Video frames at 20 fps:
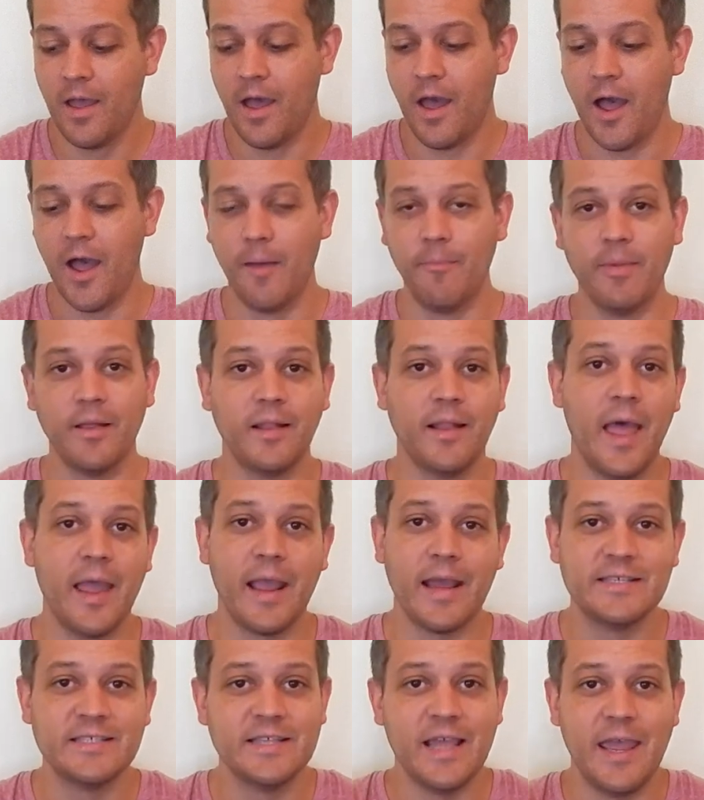
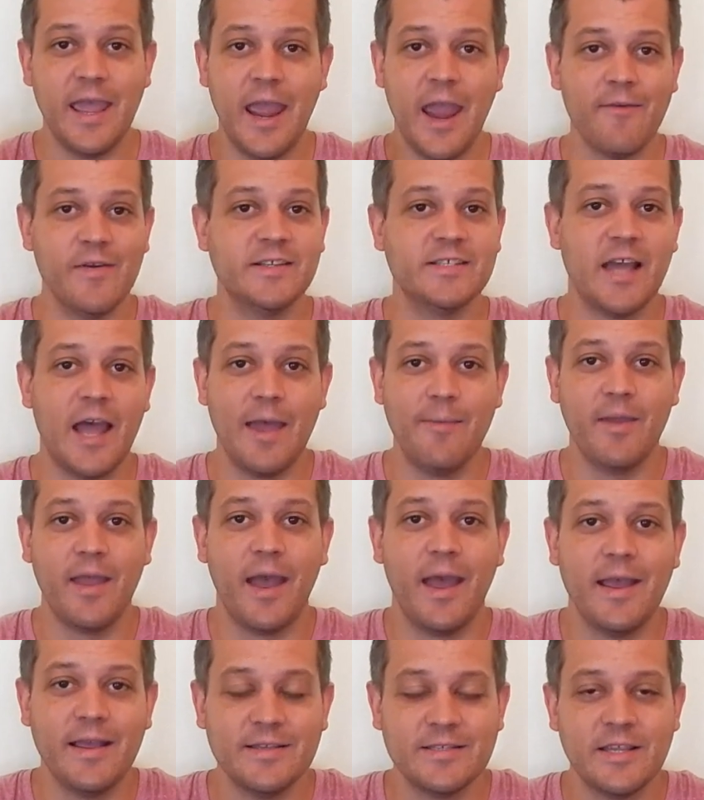Like I say every time,
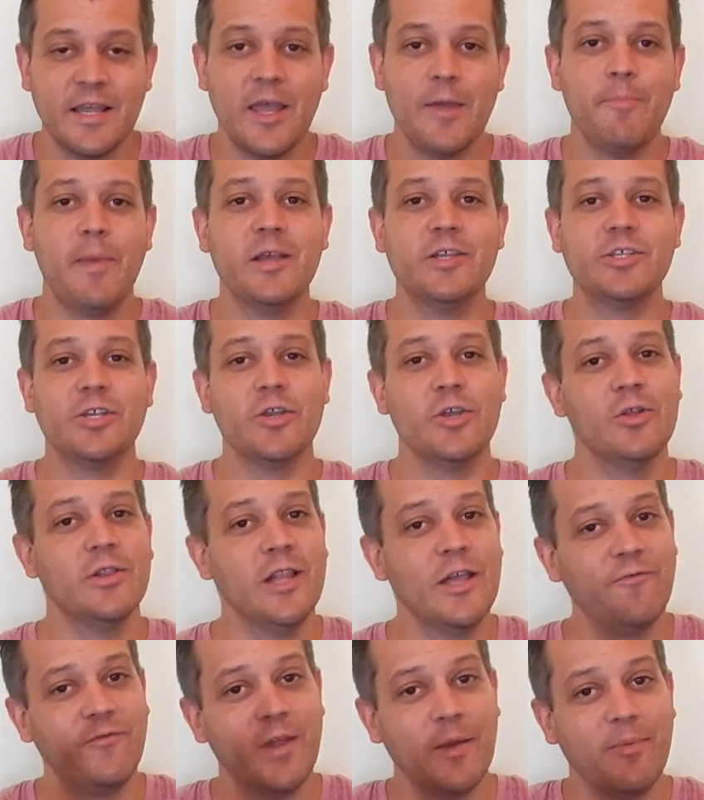guys, make sure you
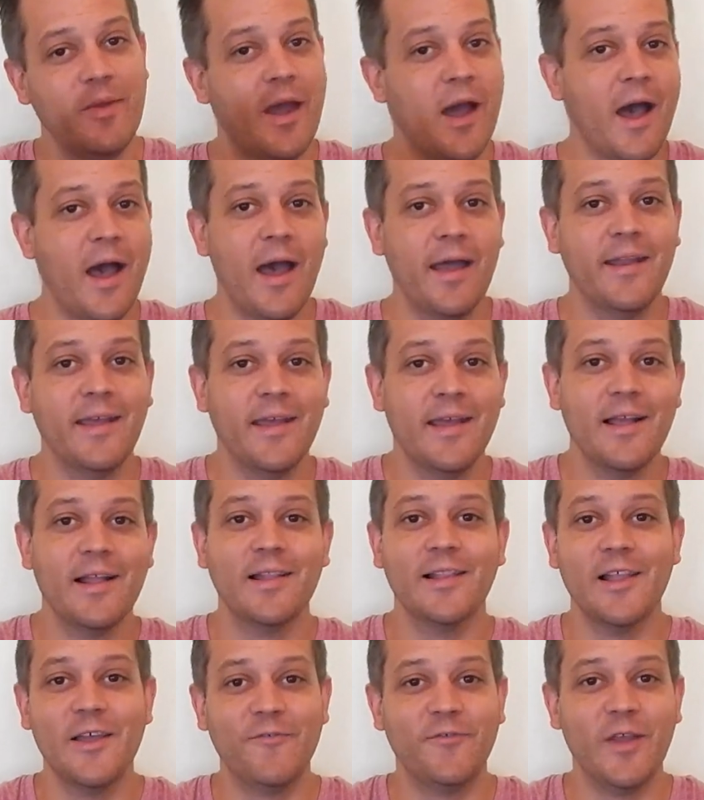lift up God,
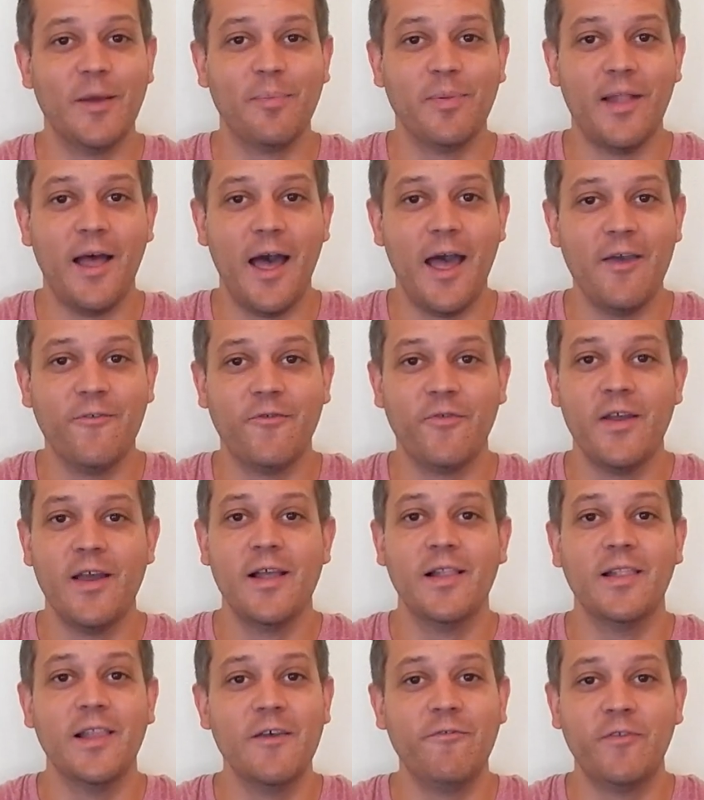lift up life,
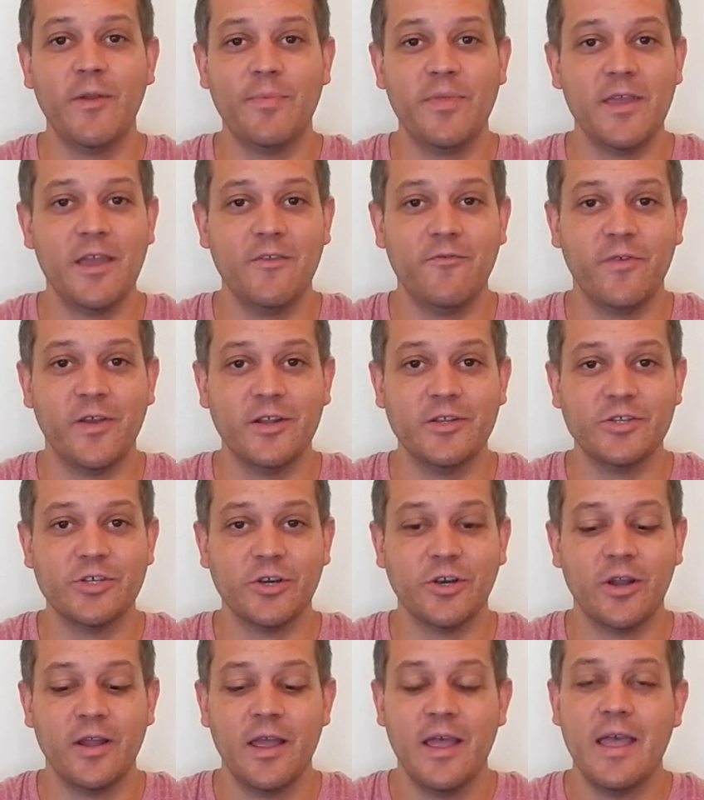lift up the
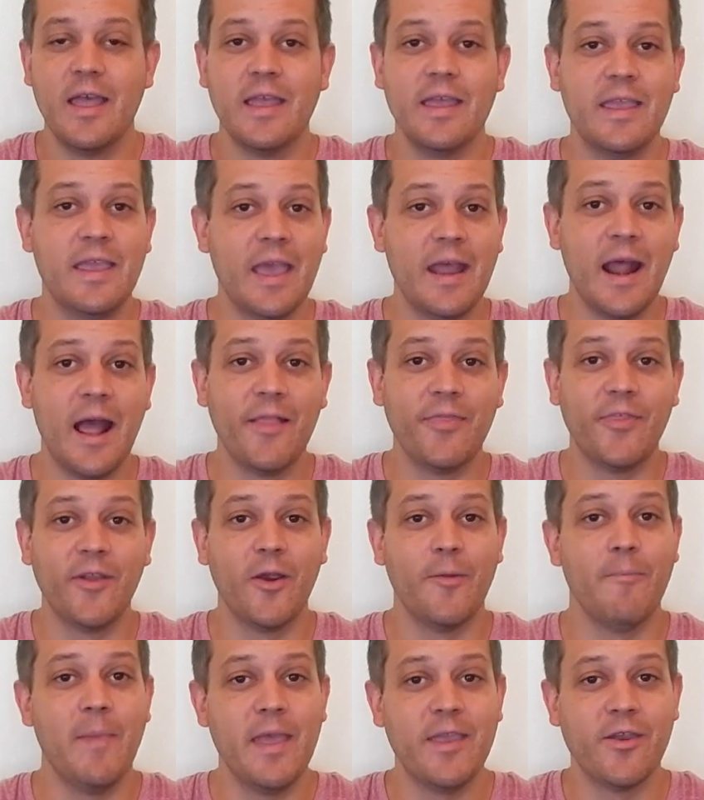adventure. Get out
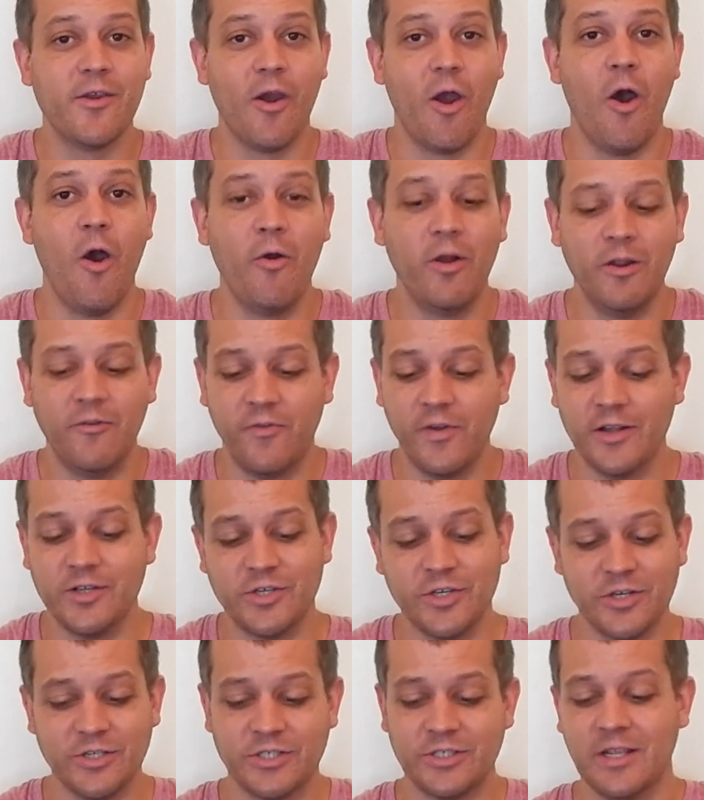there, make your own
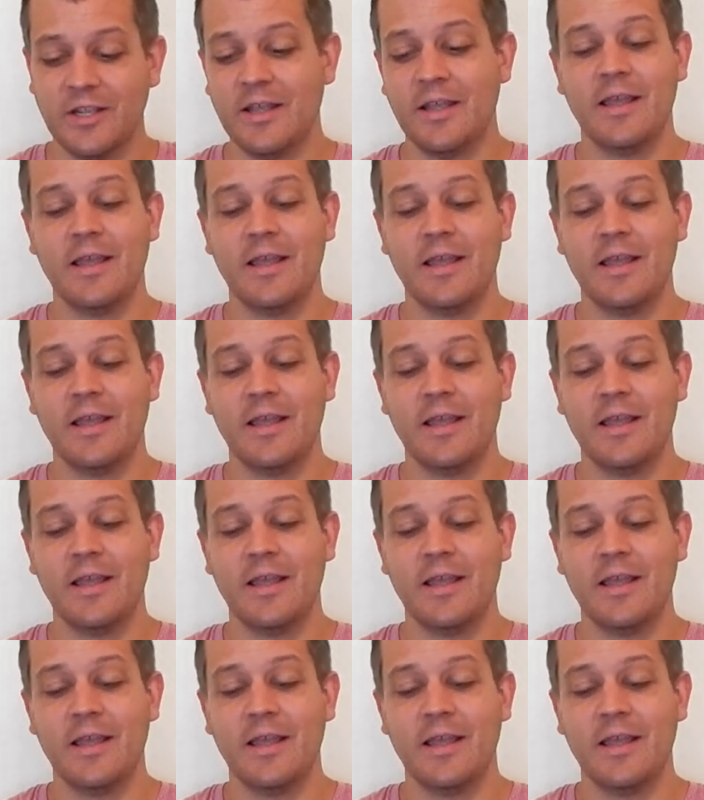adventures,